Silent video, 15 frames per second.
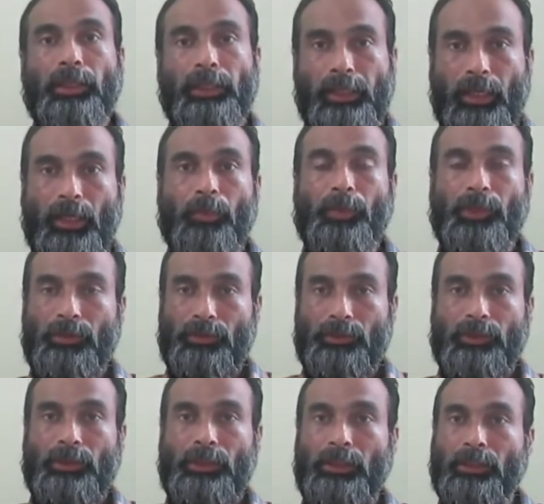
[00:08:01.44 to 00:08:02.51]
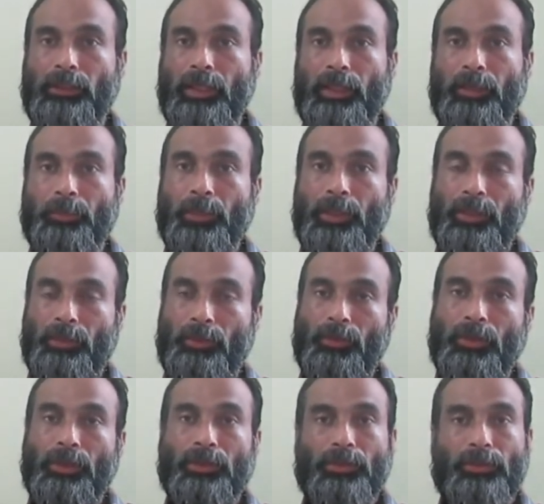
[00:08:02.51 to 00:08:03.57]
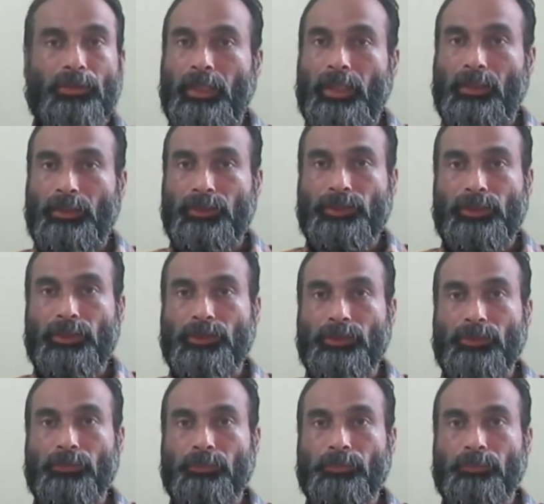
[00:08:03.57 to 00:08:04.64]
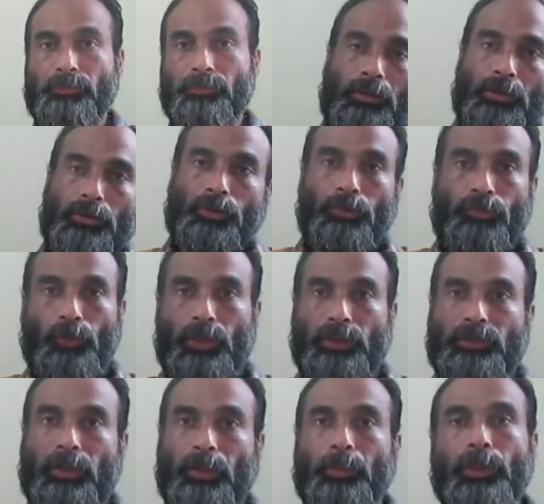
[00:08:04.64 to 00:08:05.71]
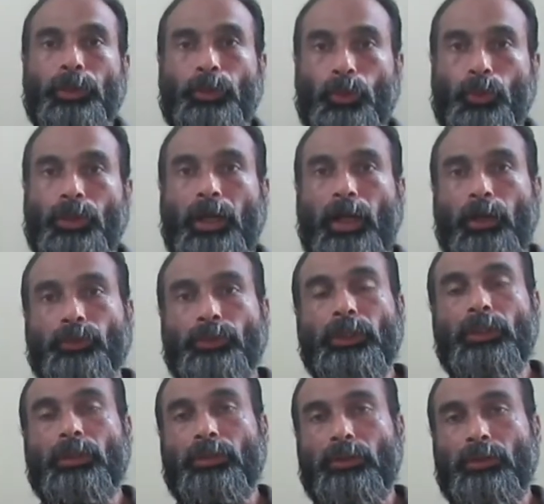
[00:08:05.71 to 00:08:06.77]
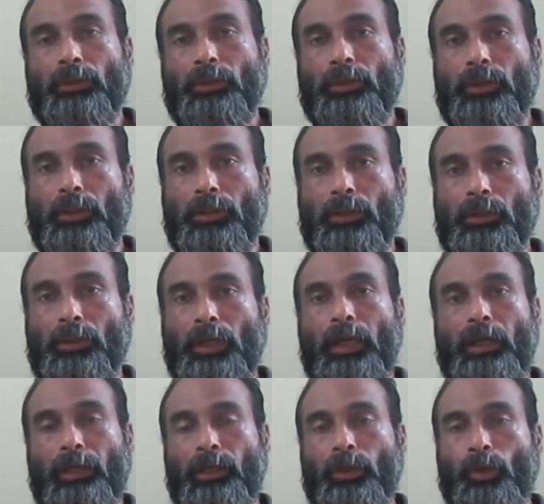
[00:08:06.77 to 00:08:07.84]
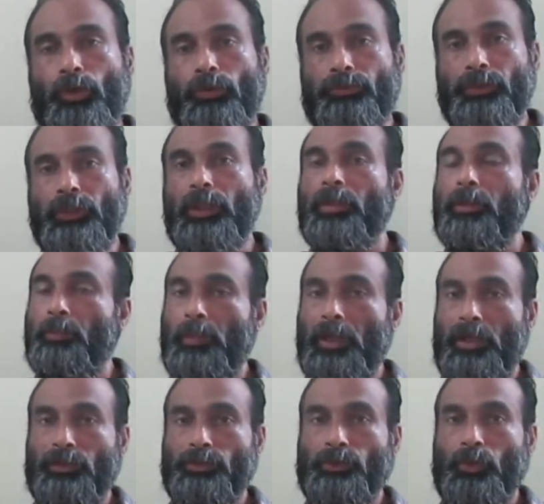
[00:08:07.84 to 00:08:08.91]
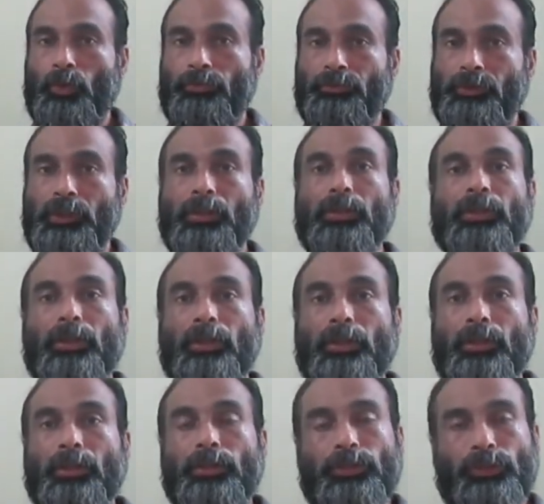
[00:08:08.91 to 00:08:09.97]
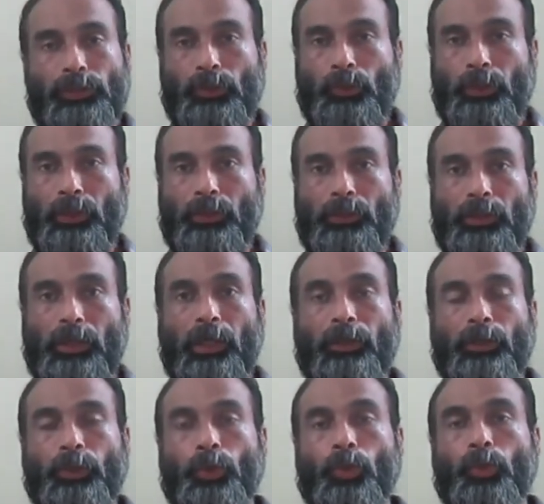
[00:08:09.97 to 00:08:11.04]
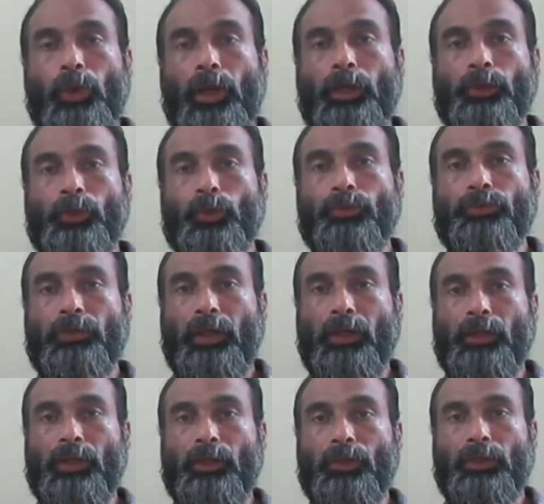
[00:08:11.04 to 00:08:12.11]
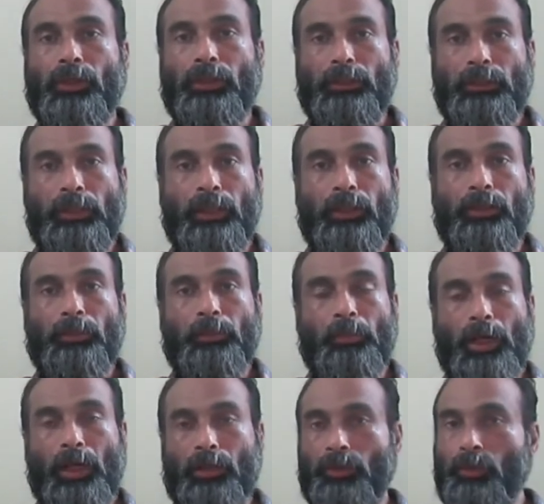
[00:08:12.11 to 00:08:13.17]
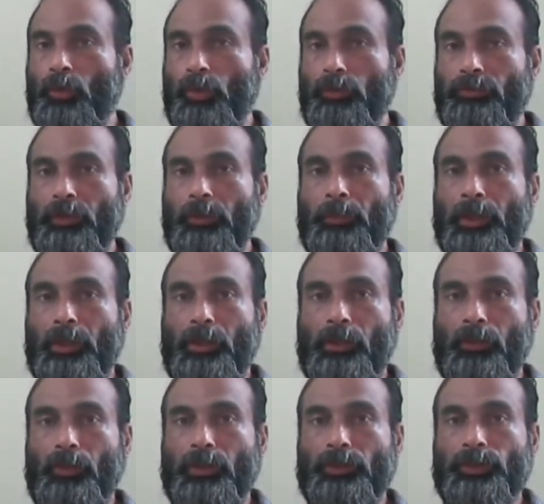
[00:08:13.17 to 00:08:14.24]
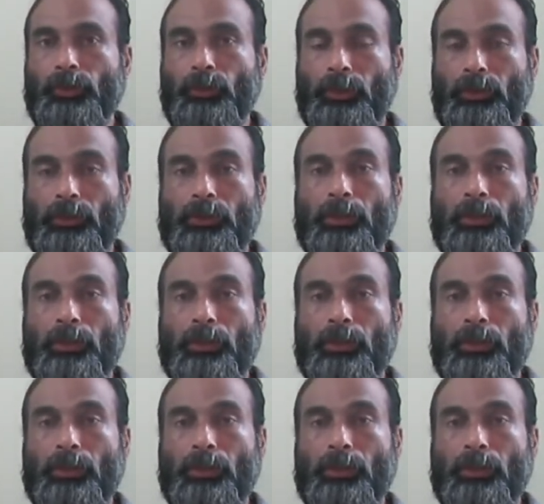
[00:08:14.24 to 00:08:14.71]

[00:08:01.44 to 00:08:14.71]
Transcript: element in that particular data structure. So for example, you have the array of the marks of the student, and you want to find out the mark of a particular student.